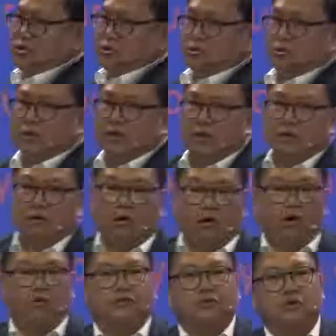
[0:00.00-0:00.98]
to
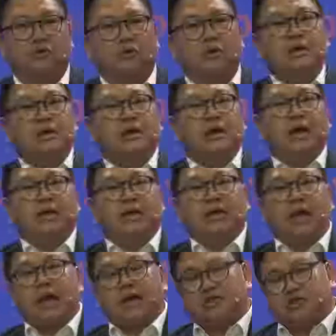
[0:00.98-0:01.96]
all of you, and
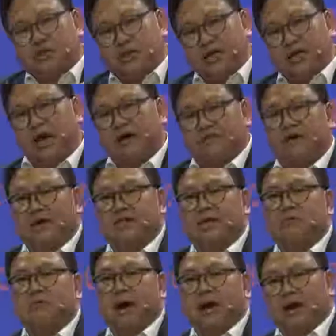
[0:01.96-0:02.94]
they're actually
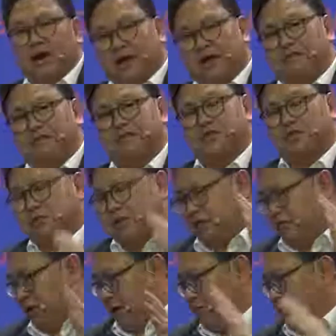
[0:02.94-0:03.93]
affecting my life. So
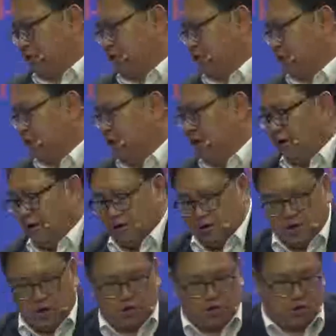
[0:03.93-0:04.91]
therefore, I want to
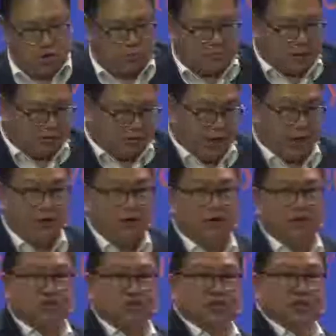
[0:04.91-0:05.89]
talk to you about
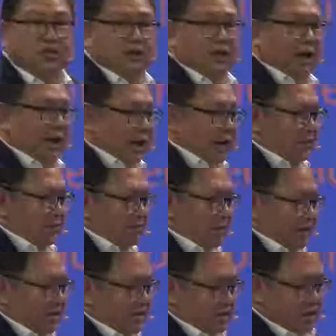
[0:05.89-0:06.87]
technology. I
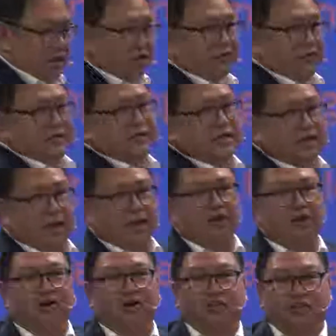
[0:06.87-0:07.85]
myself is a
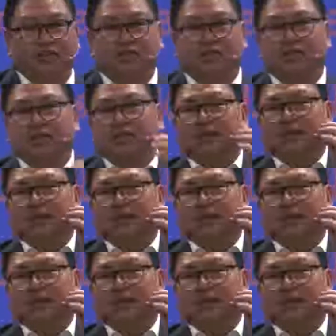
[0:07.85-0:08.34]
technologist.